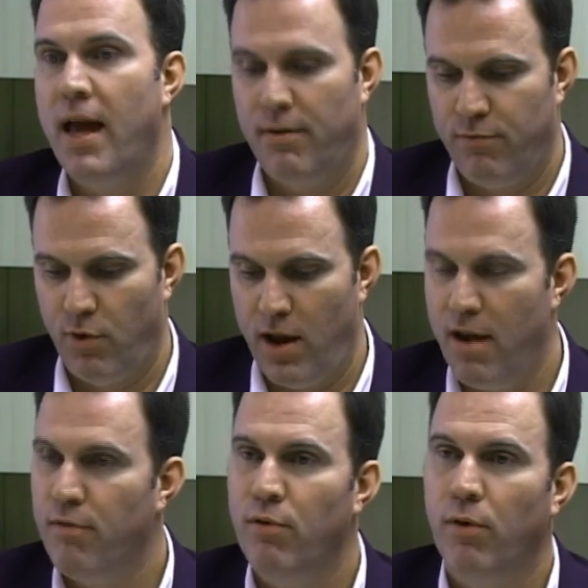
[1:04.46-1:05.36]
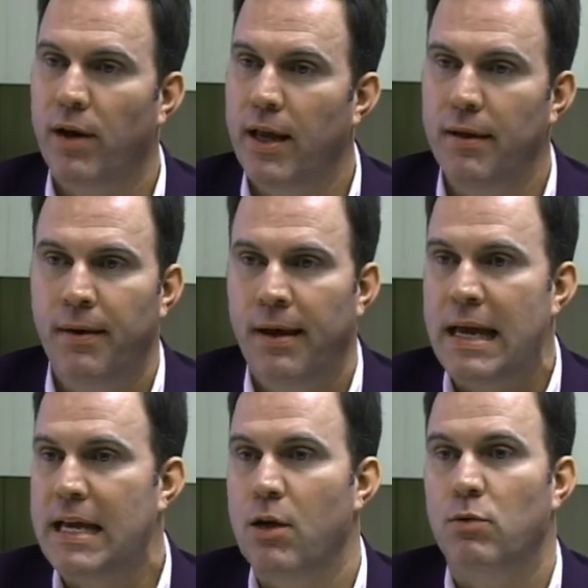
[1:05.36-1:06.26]
that for every
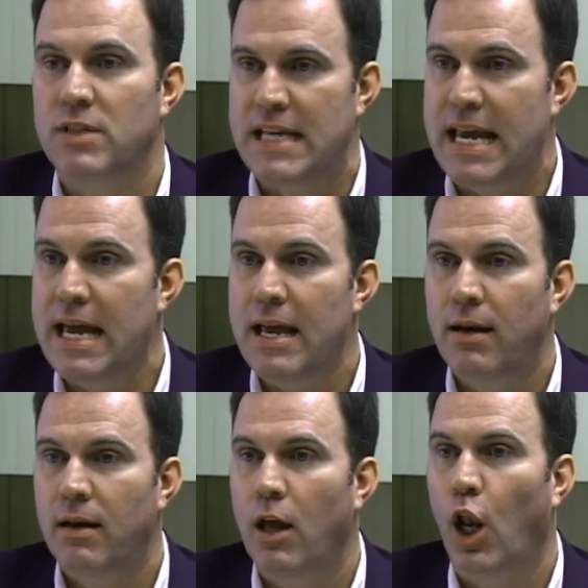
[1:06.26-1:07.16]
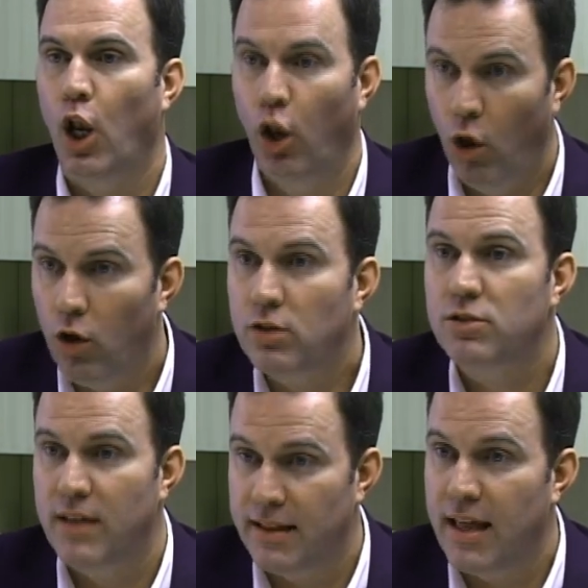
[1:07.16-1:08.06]
10
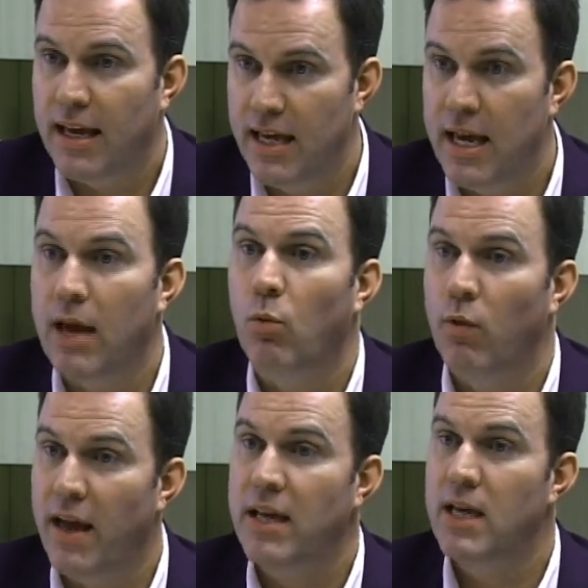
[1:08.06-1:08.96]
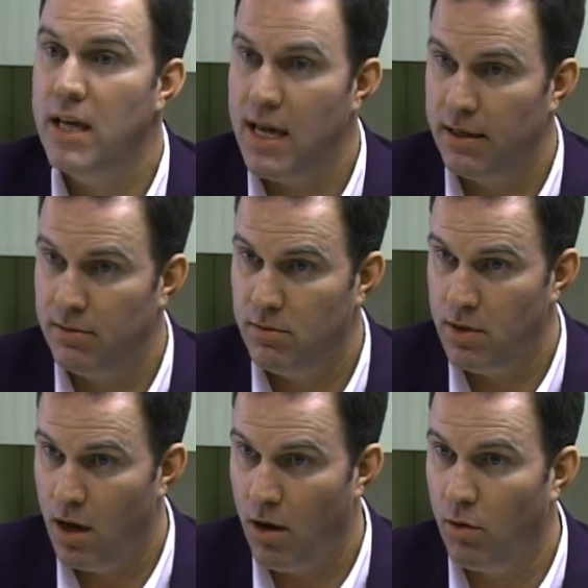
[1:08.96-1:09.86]
looks that they get, where they can get
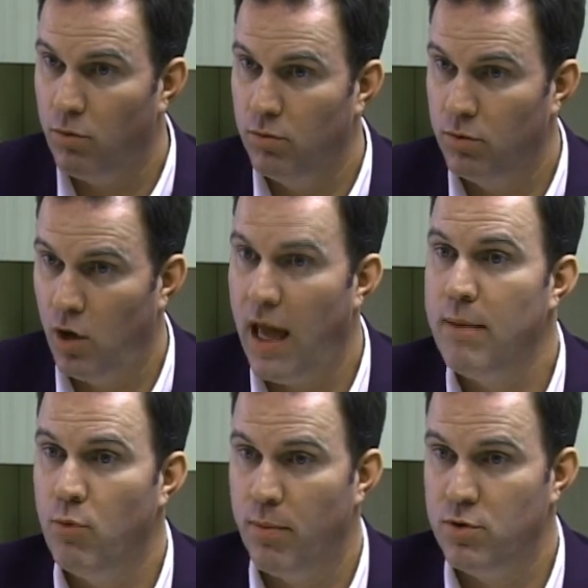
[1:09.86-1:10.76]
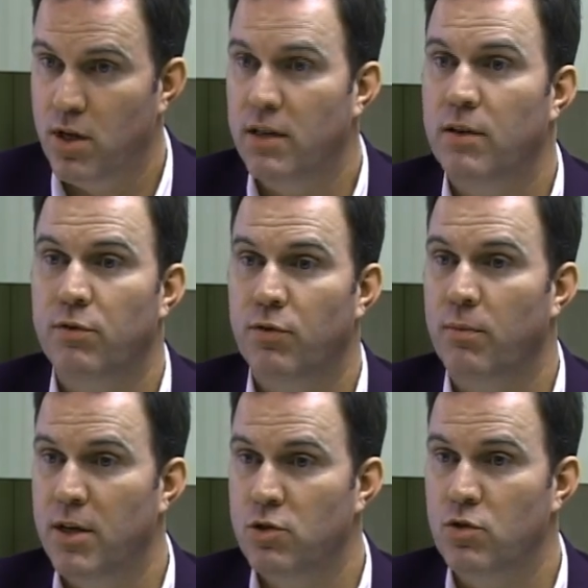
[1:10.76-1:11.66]
claim representatives
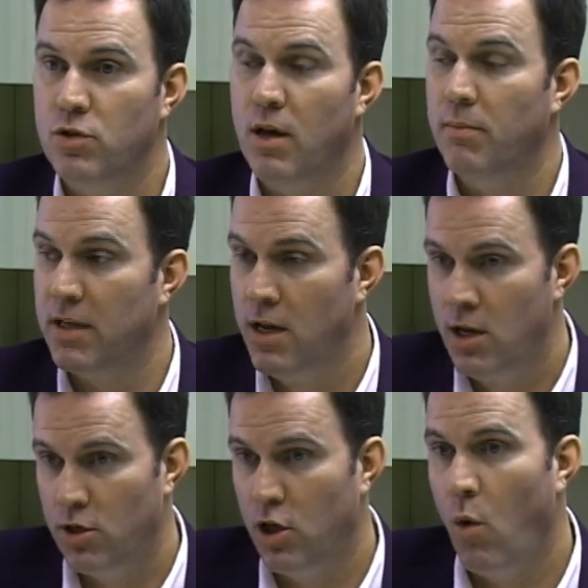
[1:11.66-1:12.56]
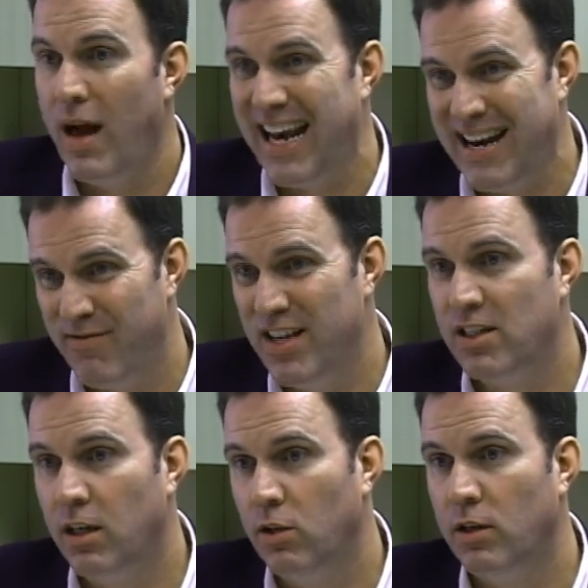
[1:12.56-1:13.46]
from the insurance company to go out and
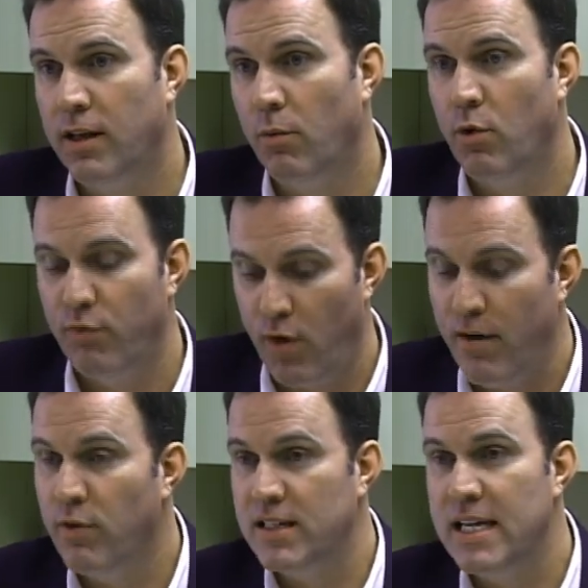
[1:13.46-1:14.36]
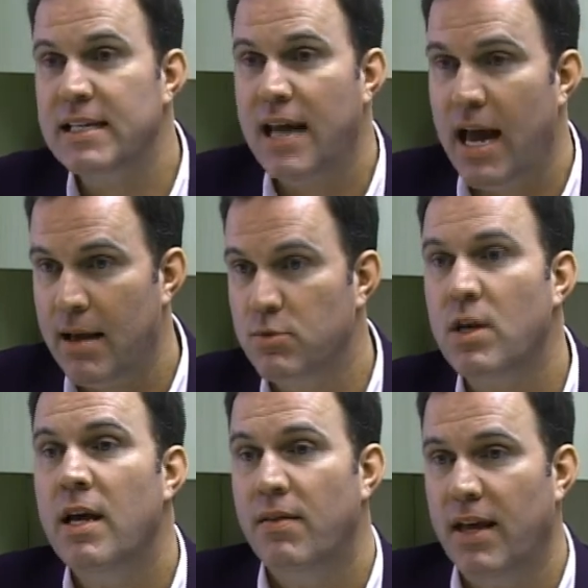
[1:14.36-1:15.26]
physically look at that roof, for every 10
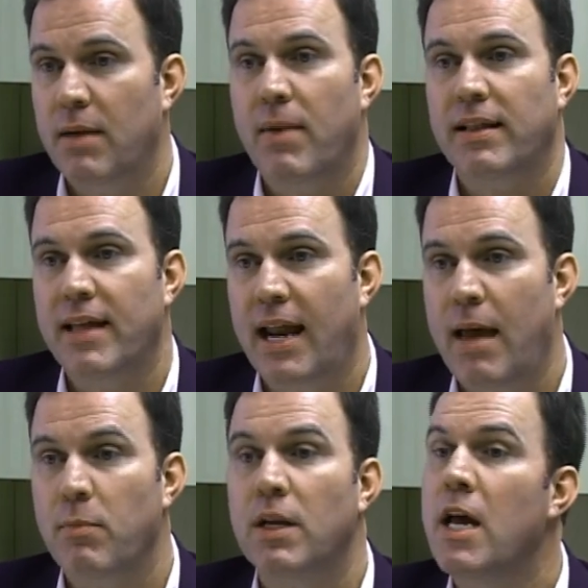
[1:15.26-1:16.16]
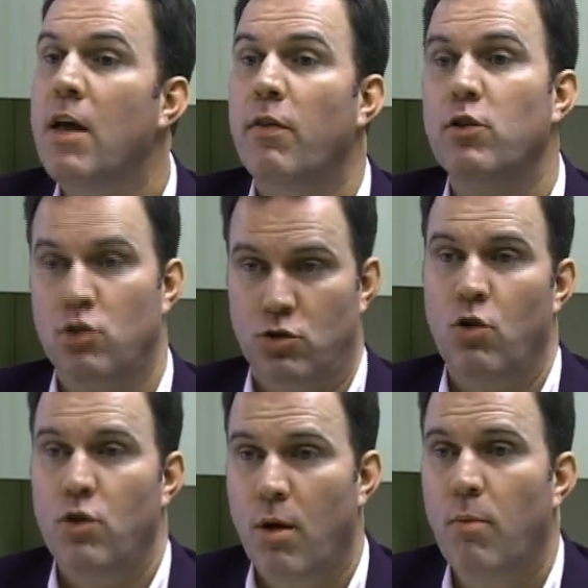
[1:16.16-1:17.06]
times they can make that happen, there's a
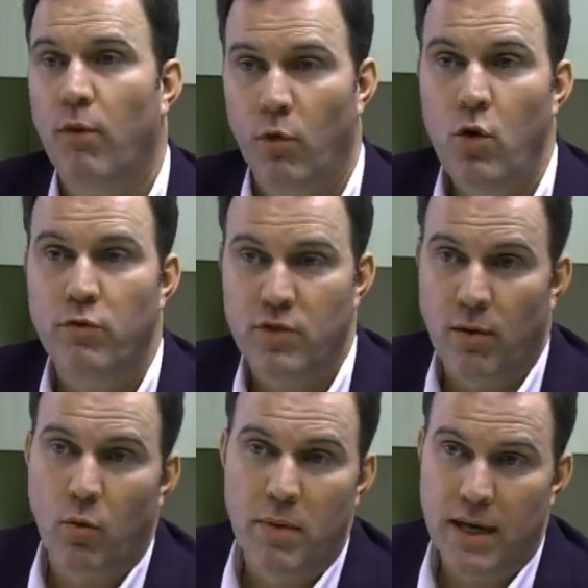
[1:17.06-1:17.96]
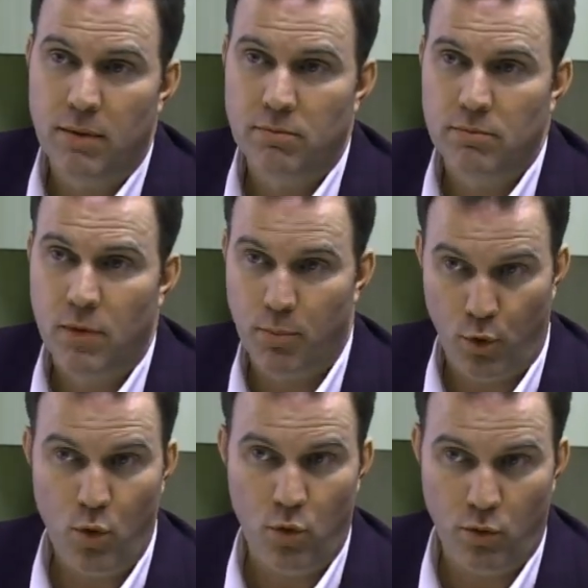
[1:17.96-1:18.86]
certain number of roofs that will be
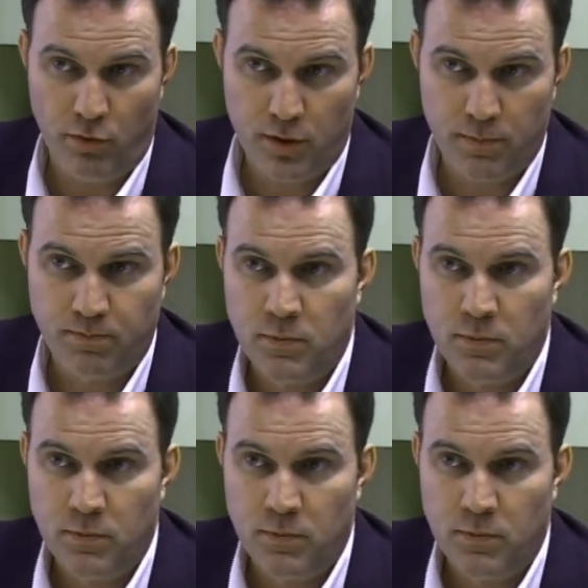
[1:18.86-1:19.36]
approved